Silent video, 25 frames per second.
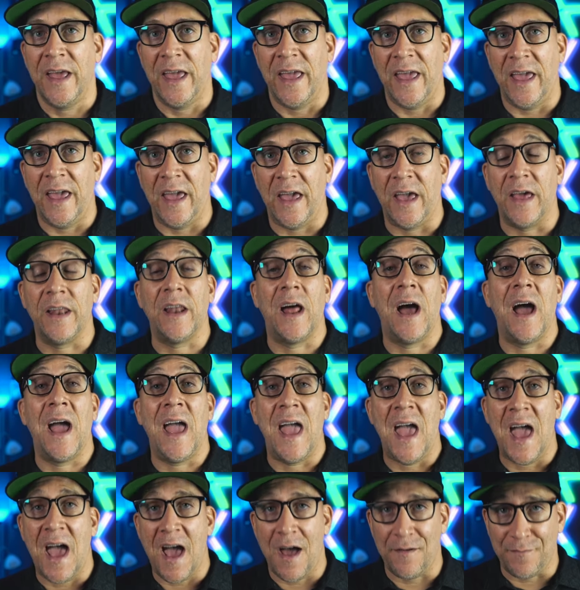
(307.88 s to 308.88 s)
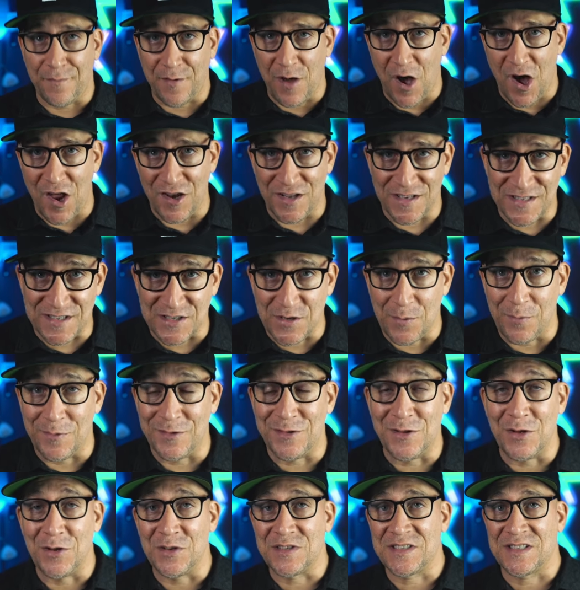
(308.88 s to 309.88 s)
and I have gotten some
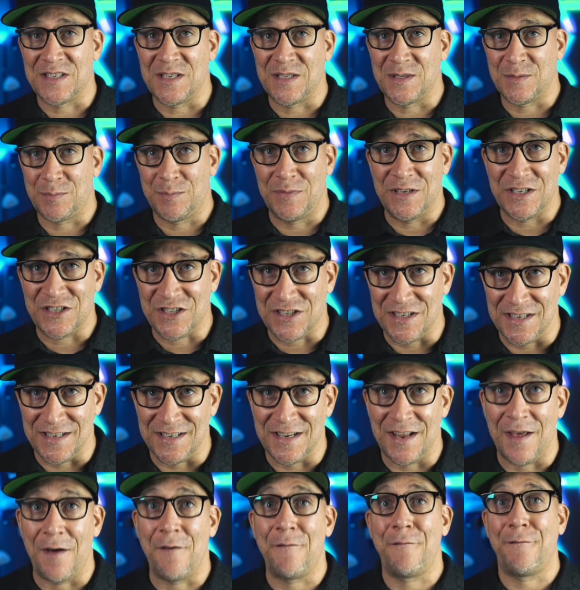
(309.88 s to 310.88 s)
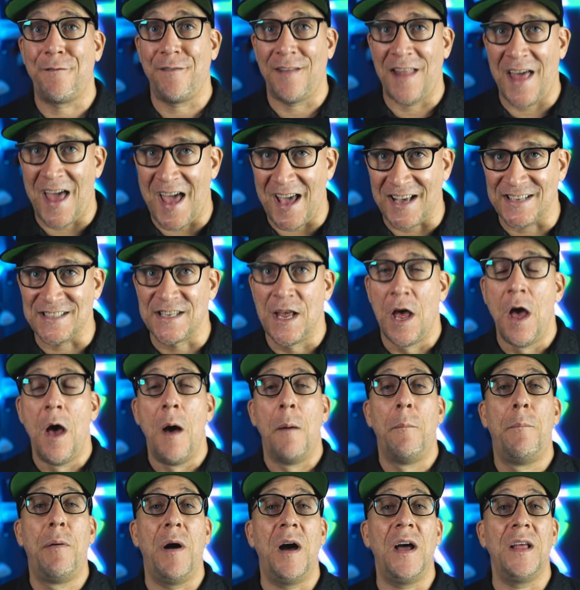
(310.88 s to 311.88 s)
of those suspicion flags.
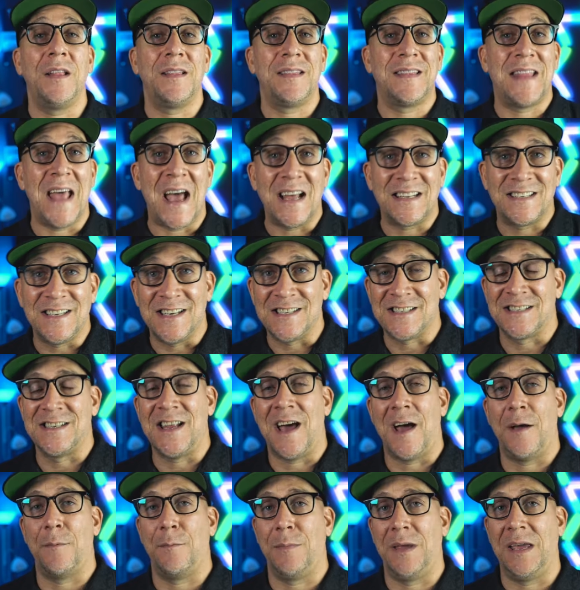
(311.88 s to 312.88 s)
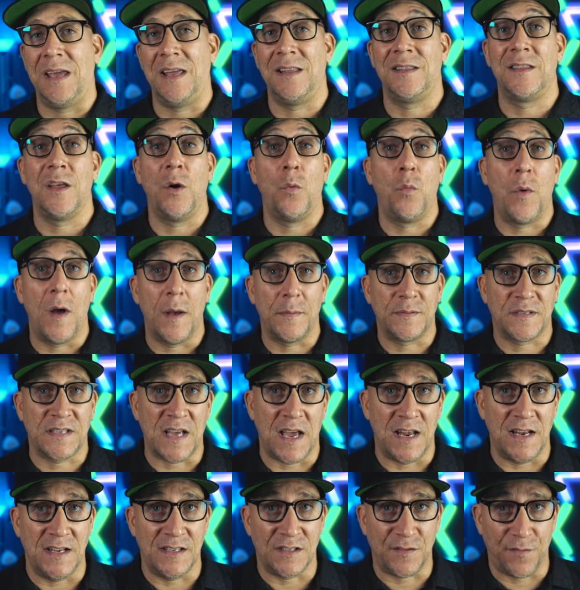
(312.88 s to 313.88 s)
But that does not mean the
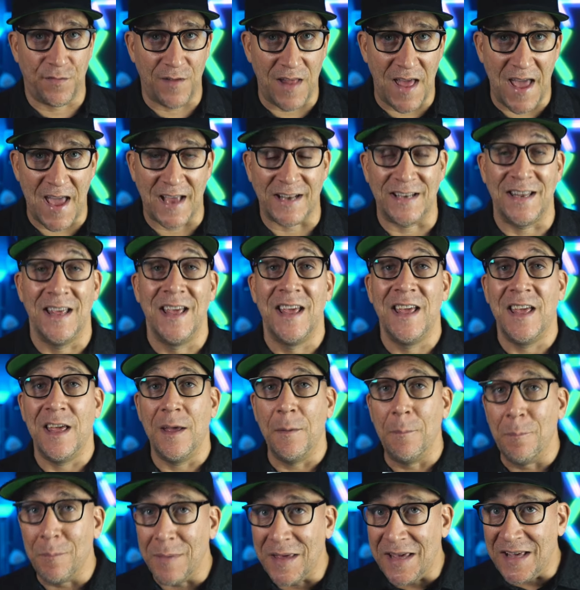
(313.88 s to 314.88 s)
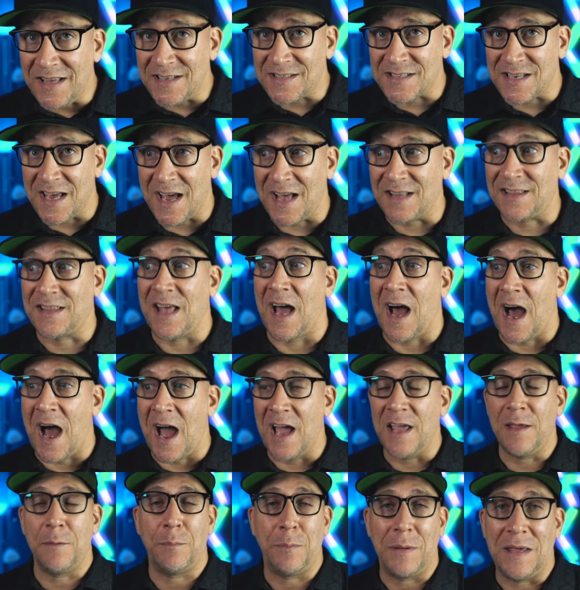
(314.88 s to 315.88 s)
website is flagged. It means that the
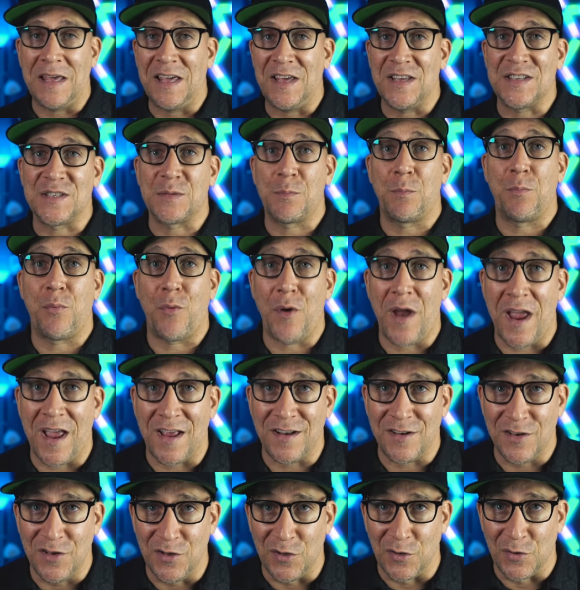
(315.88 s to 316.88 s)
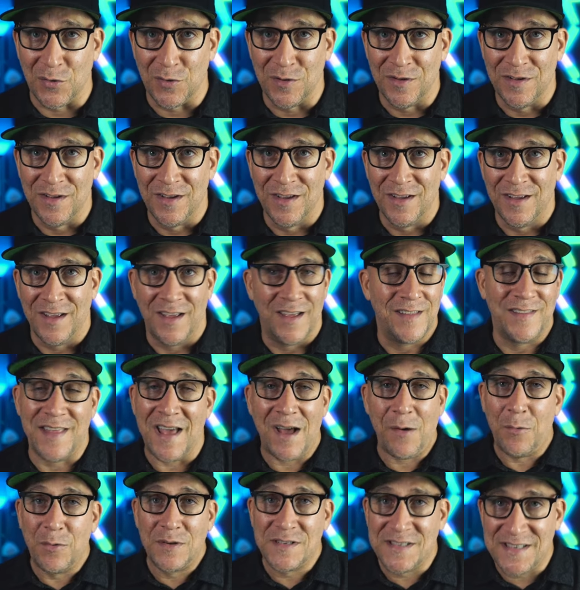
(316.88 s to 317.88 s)
IP is brand new.
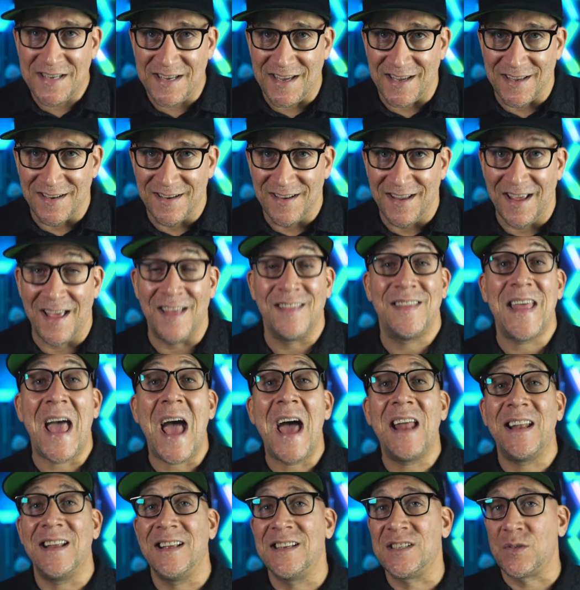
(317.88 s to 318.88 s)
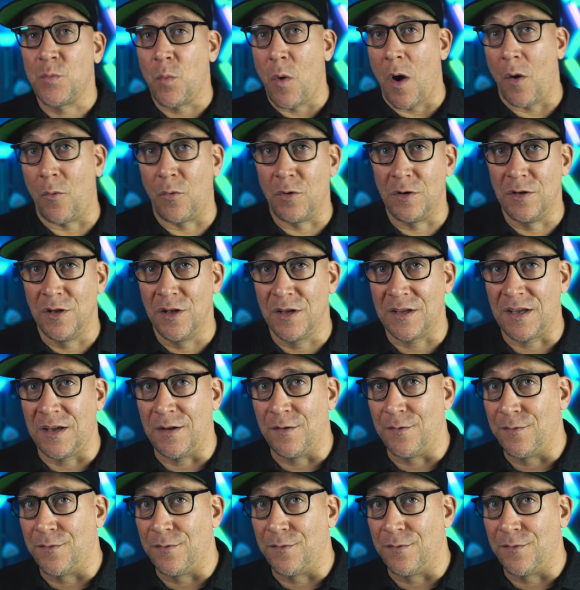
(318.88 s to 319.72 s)
That was it. And that is what we're looking